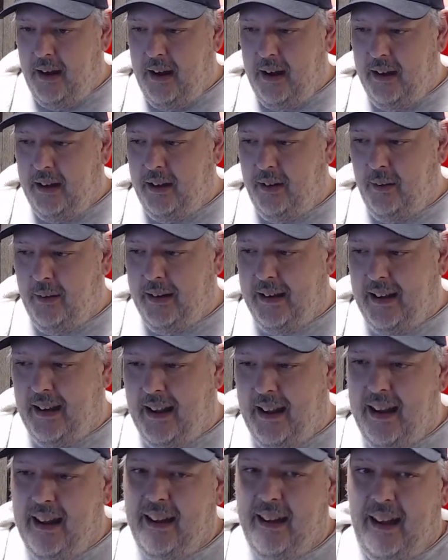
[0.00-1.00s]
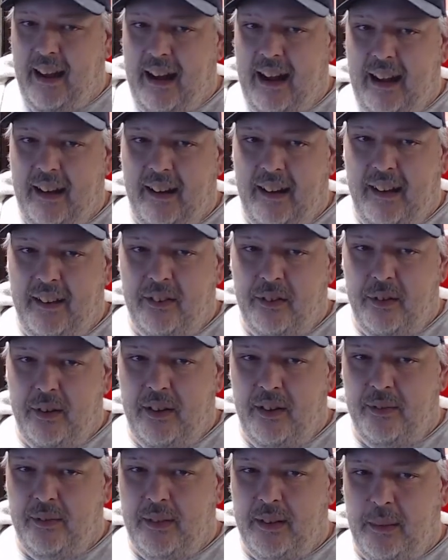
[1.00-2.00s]
I had a
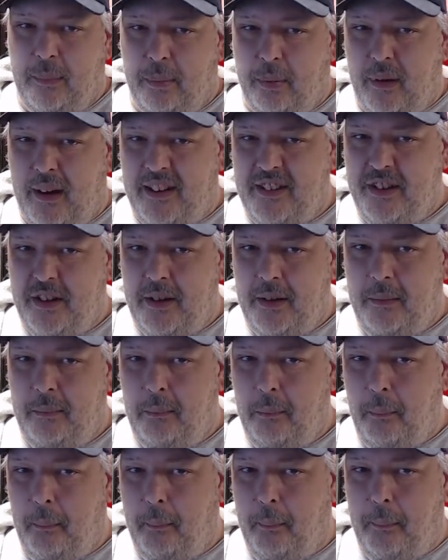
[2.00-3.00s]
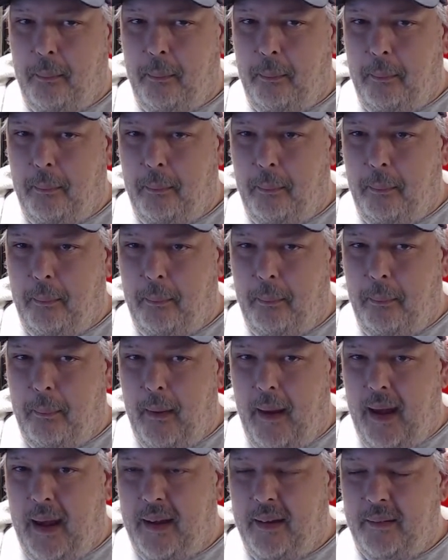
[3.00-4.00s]
history of depression
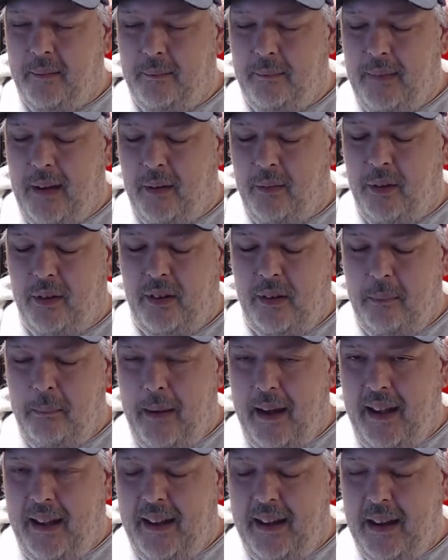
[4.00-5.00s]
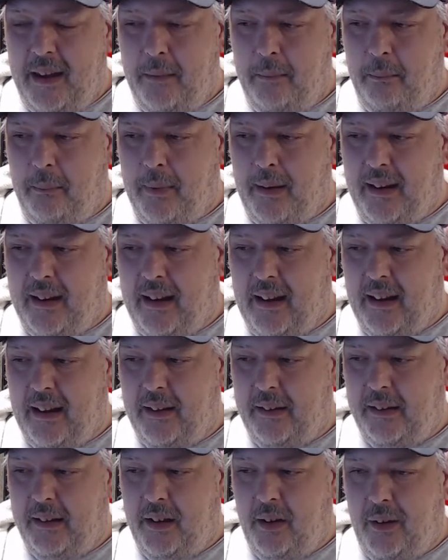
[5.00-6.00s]
and not really mania, but
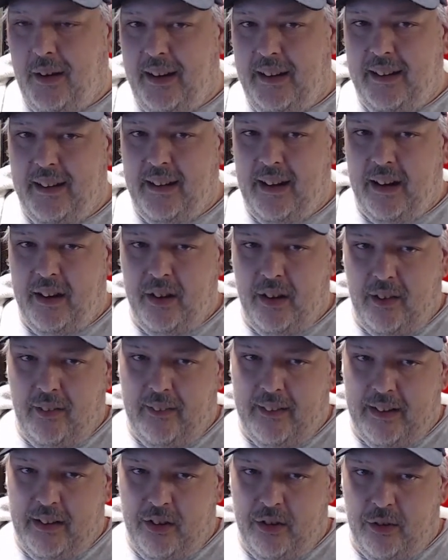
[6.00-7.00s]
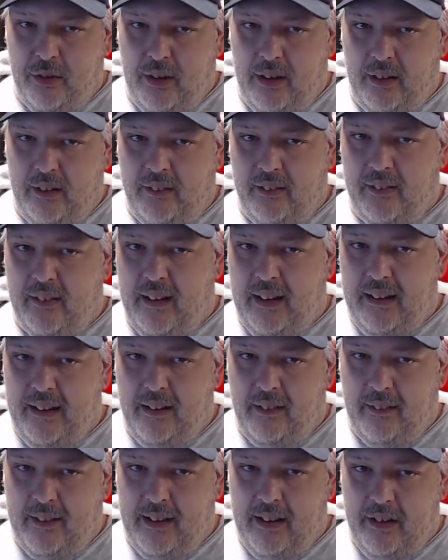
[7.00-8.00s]
I took a lot of drugs. I
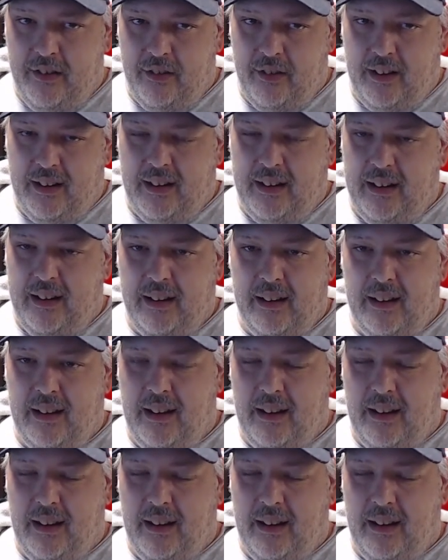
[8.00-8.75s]
did a lot of drinking.